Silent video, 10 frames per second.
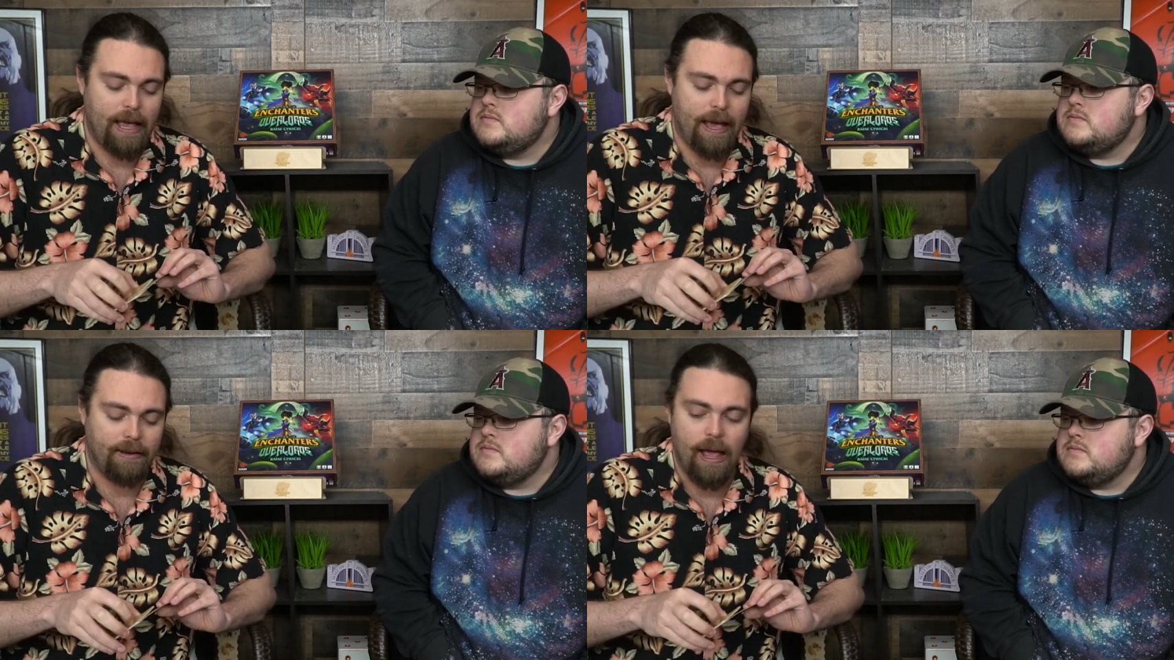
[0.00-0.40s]

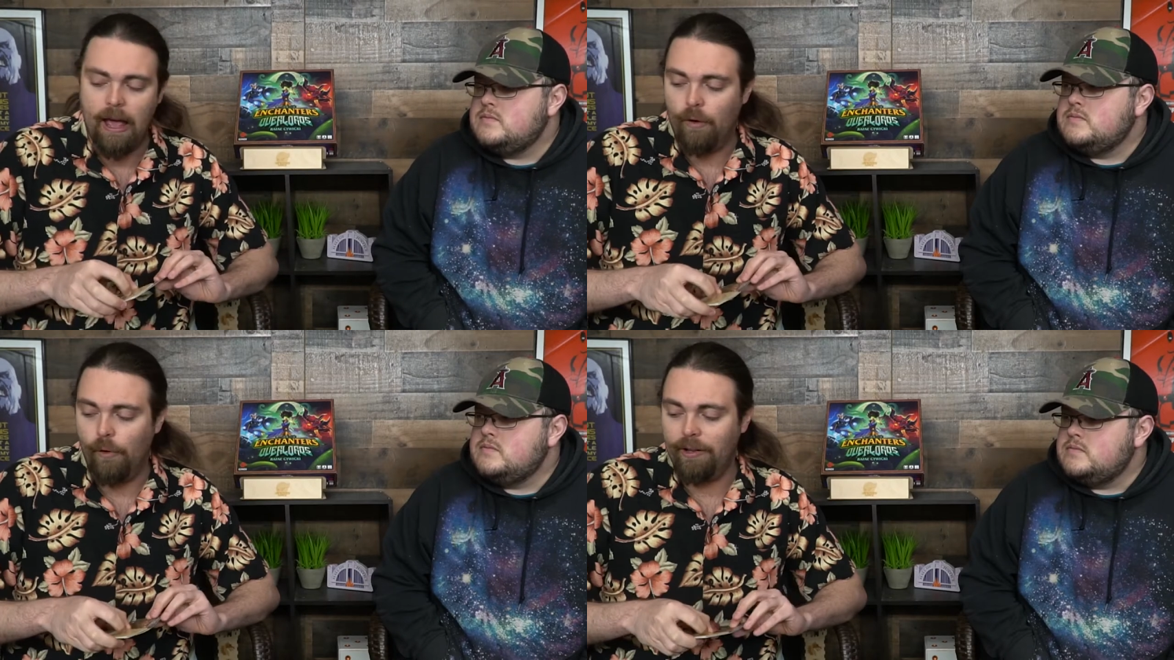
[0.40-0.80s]
Speaker 1: And,
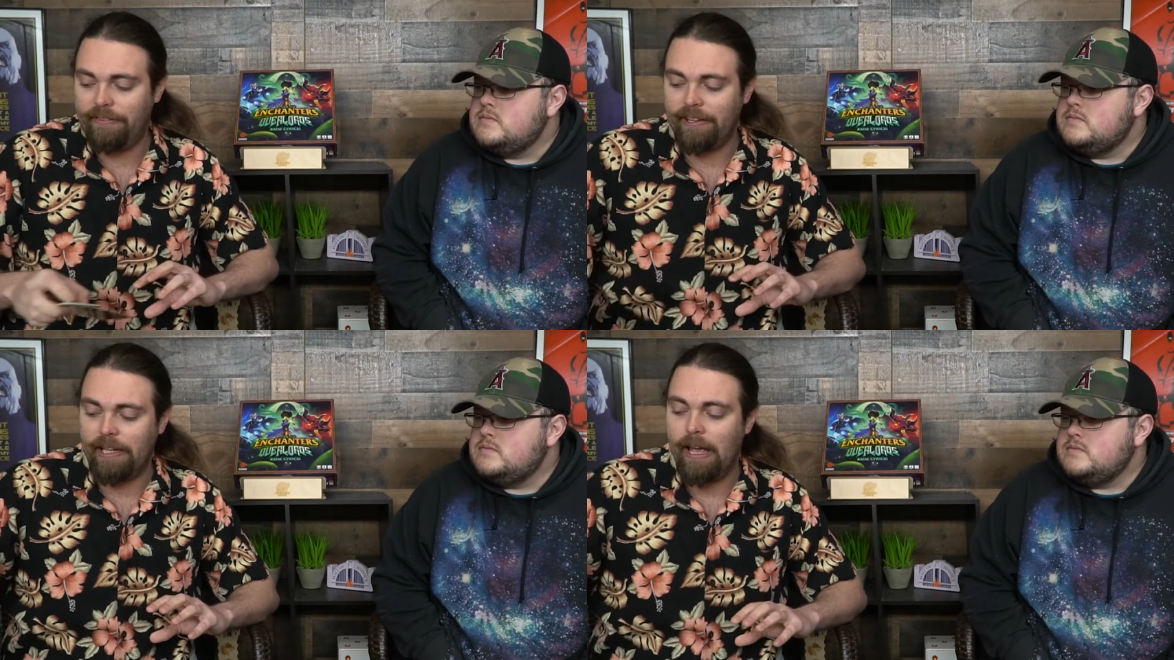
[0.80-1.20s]

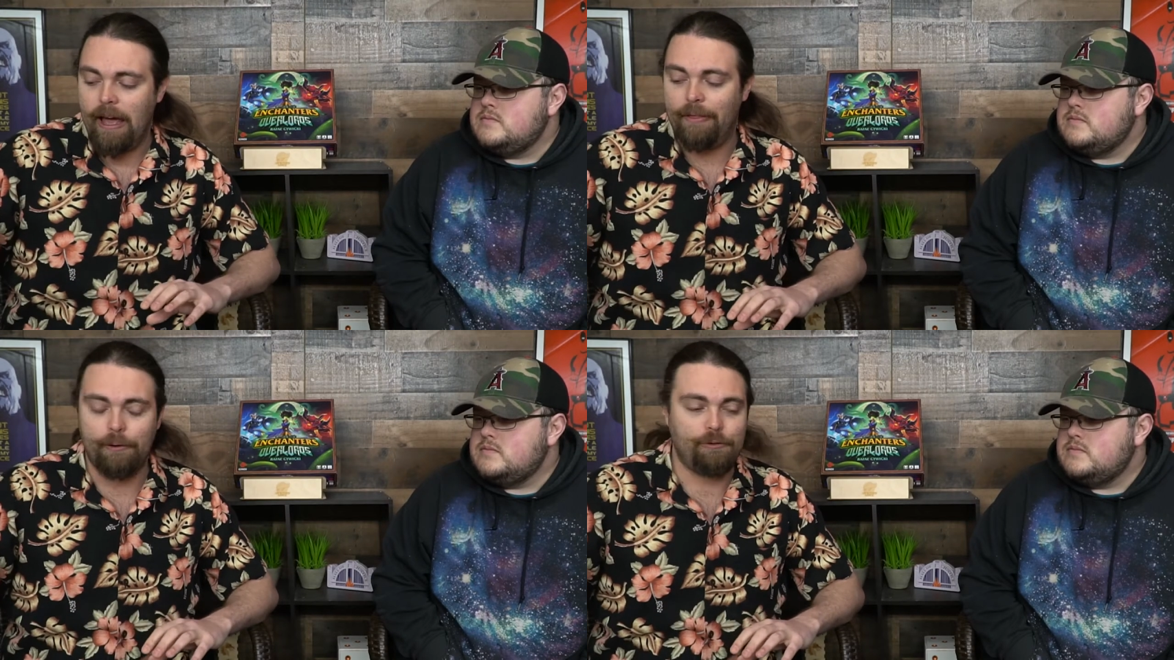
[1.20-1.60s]
realistically,
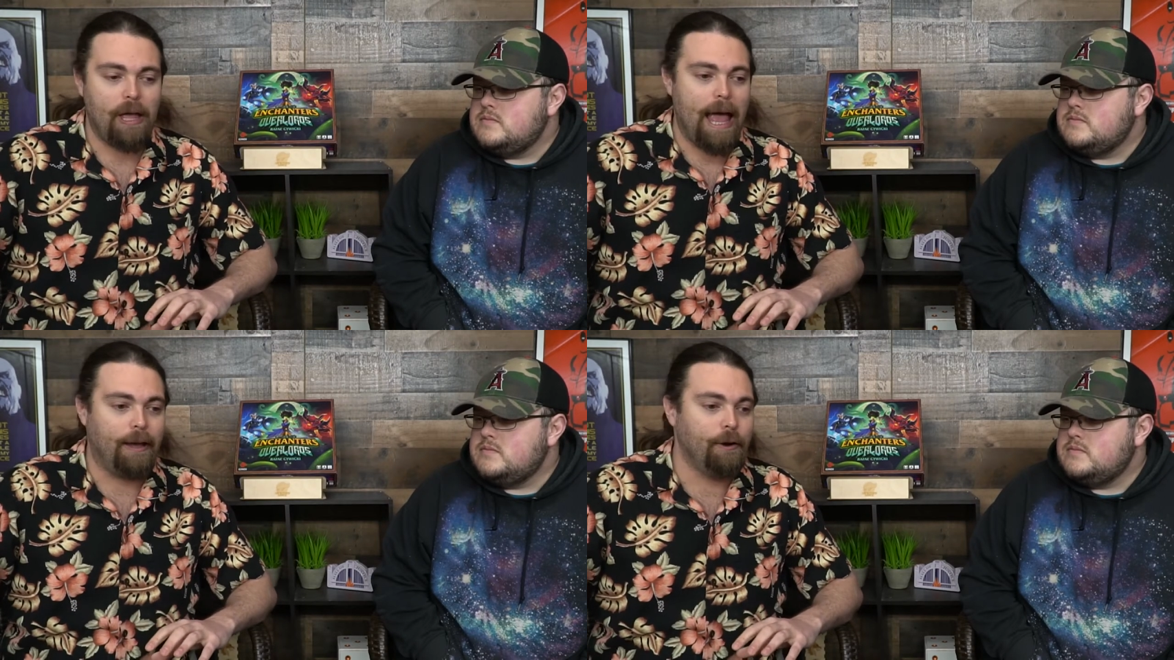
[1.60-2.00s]

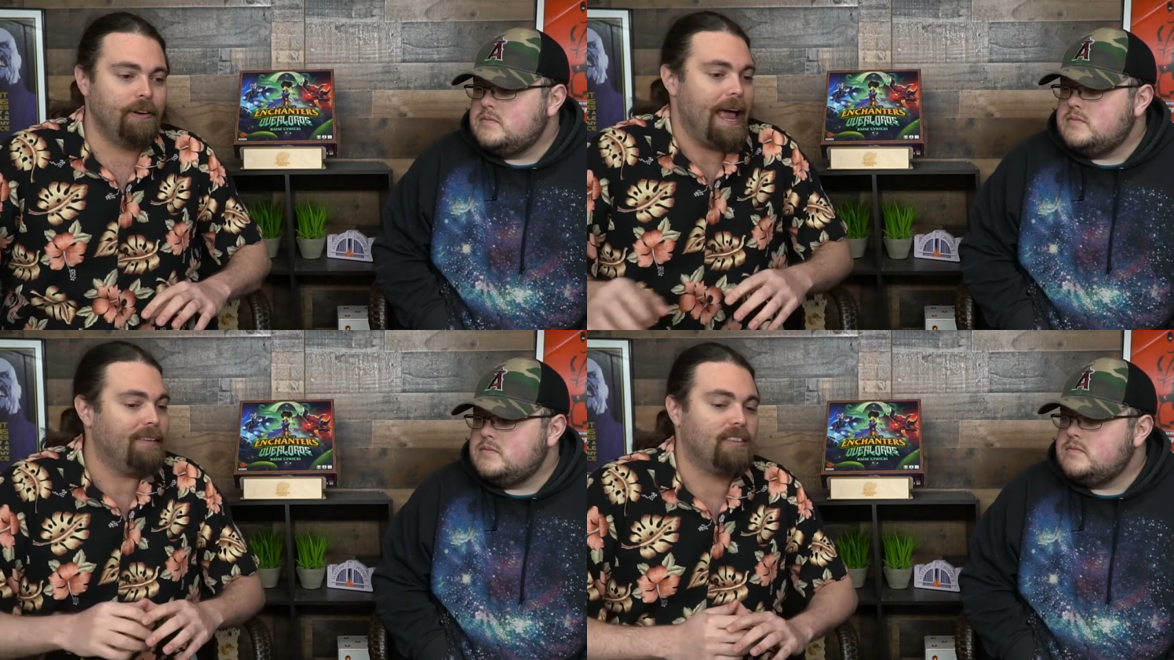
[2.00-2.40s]
I
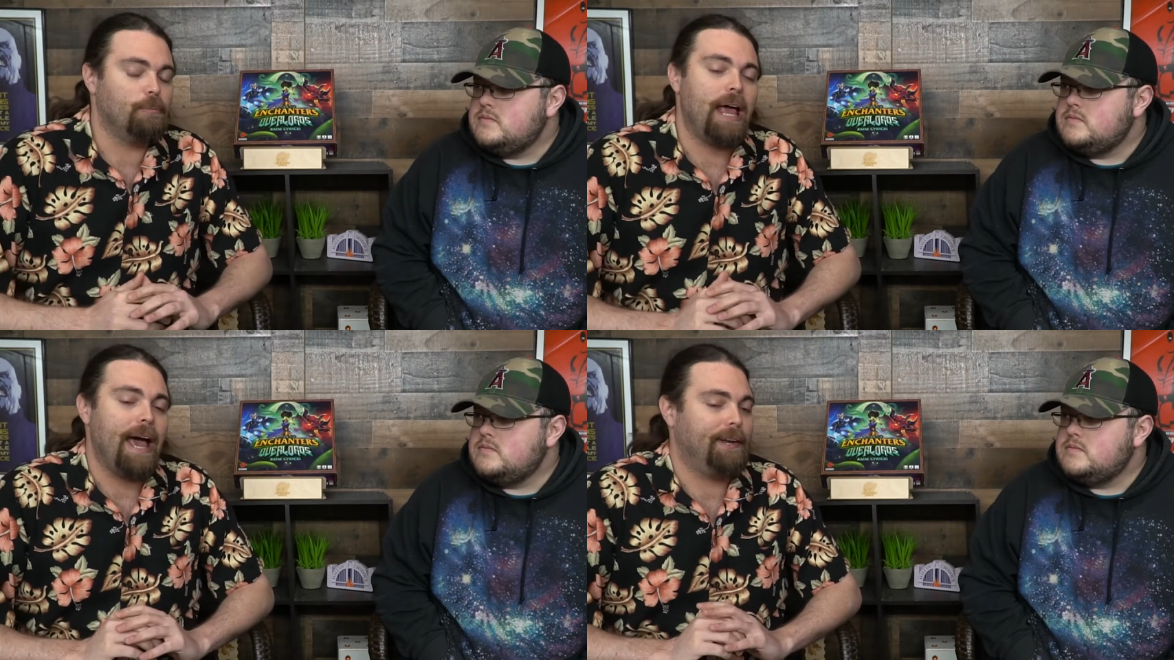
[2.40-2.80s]
couldn't ask
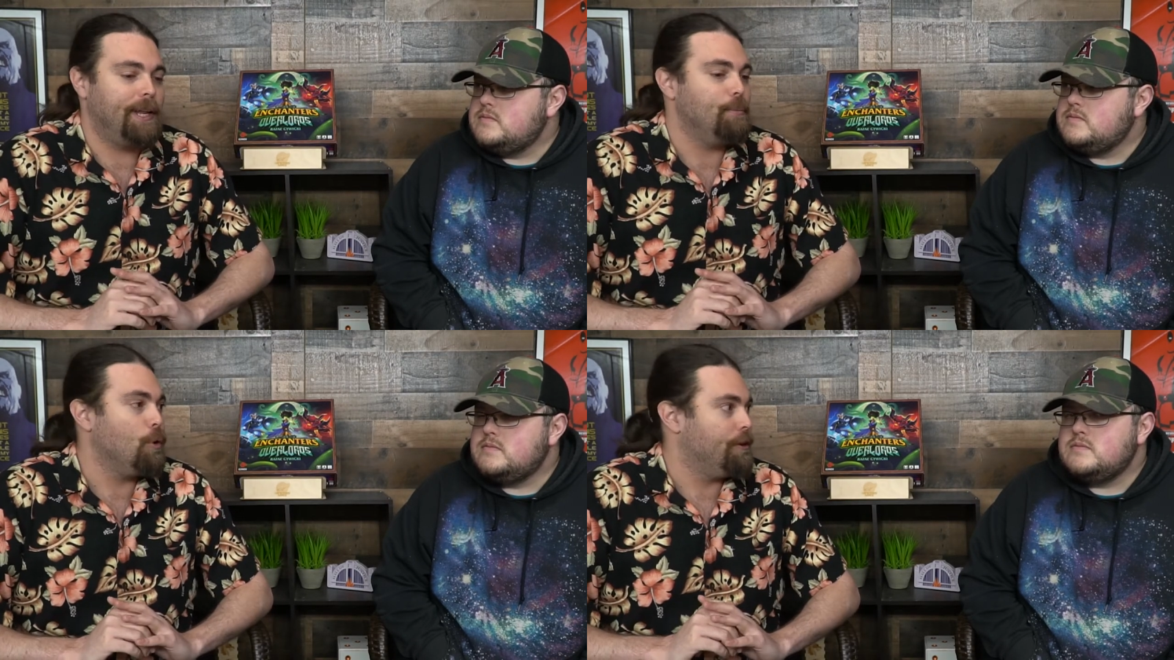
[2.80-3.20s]
them to add
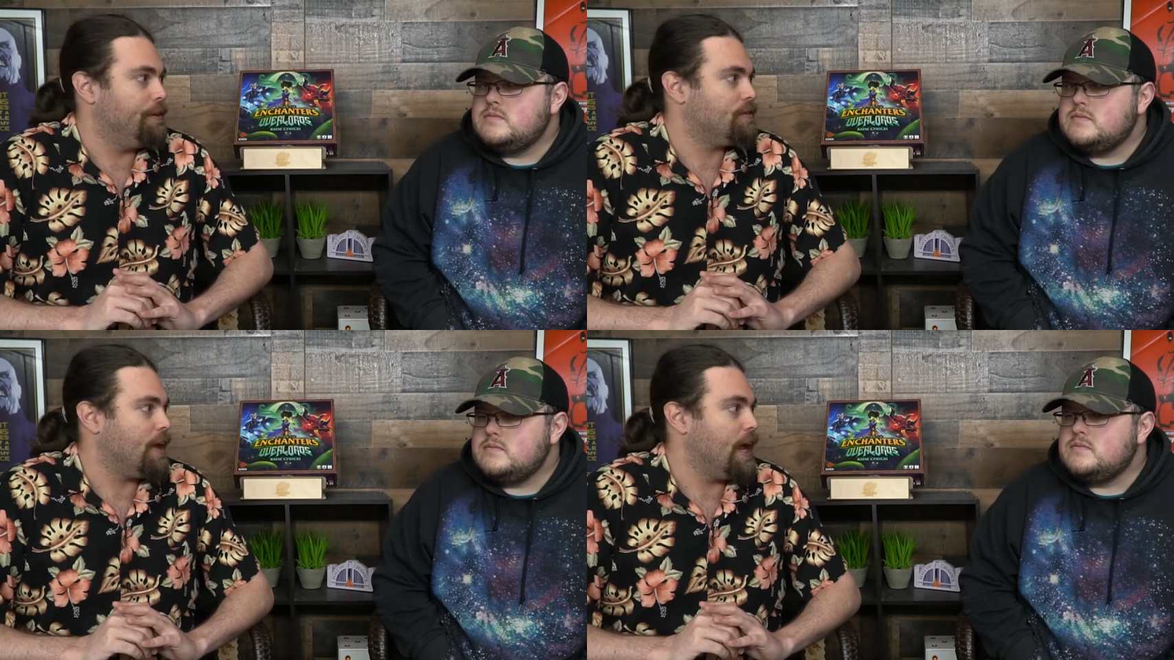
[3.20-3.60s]
any more to
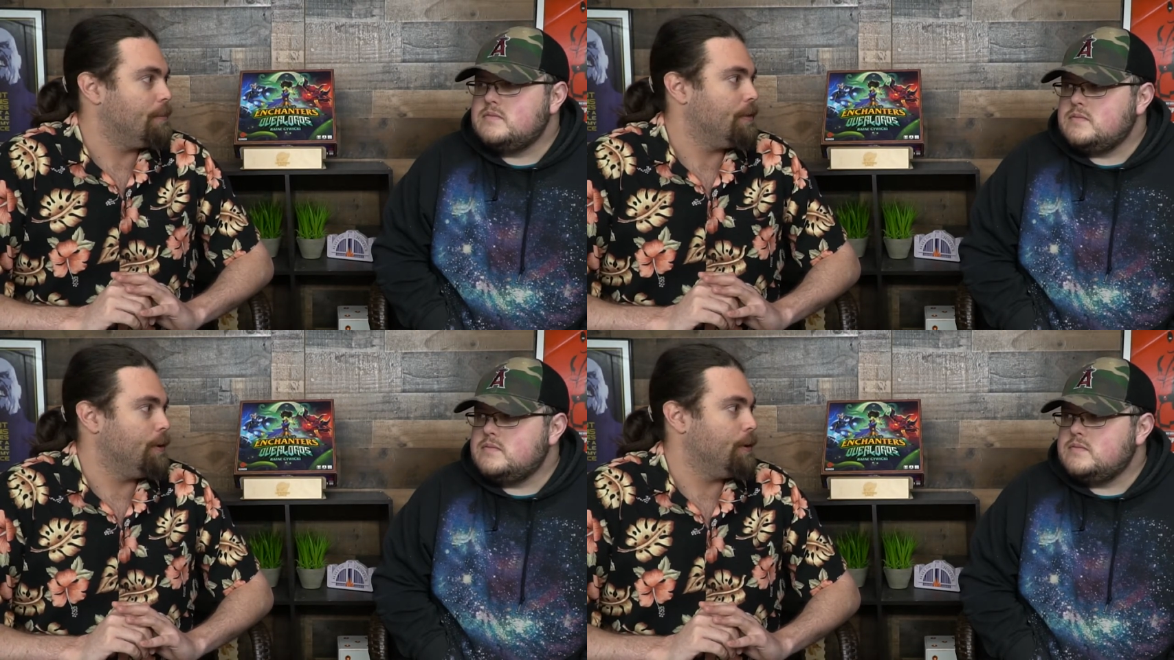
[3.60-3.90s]
this game.